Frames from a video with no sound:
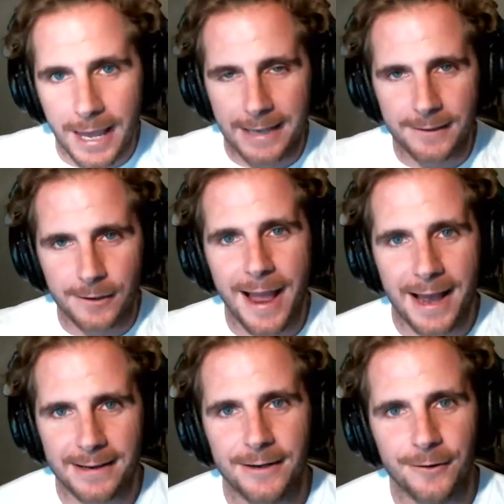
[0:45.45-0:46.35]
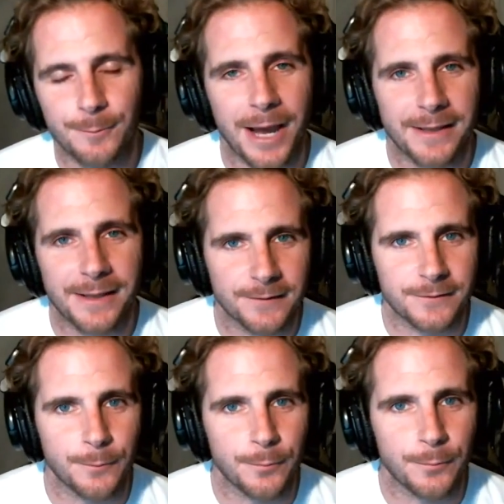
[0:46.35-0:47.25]
hang their hat here at my lead
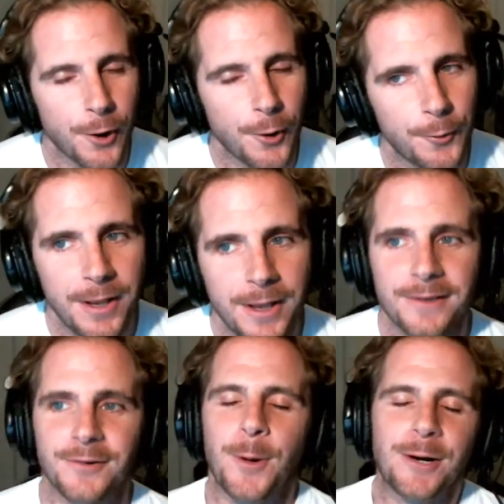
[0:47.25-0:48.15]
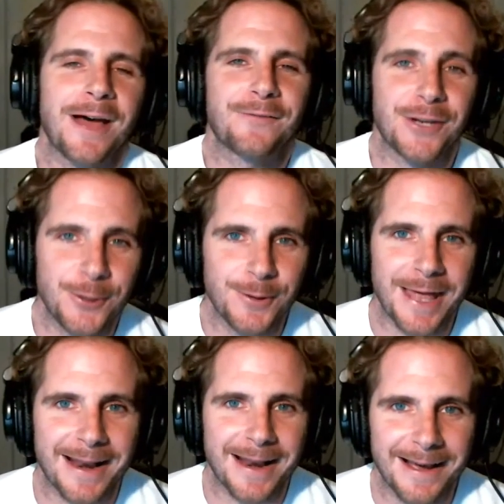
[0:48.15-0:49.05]
system pro so we don't have to do
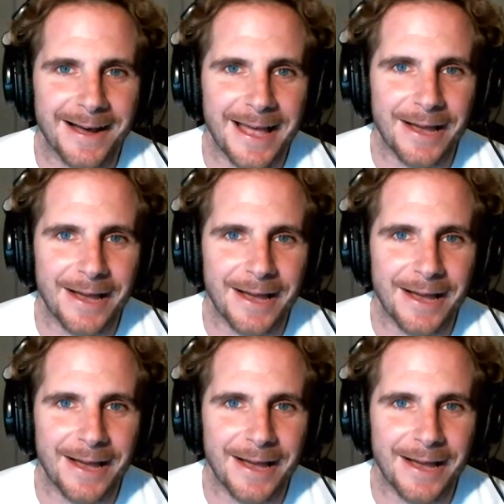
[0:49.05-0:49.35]
that uh,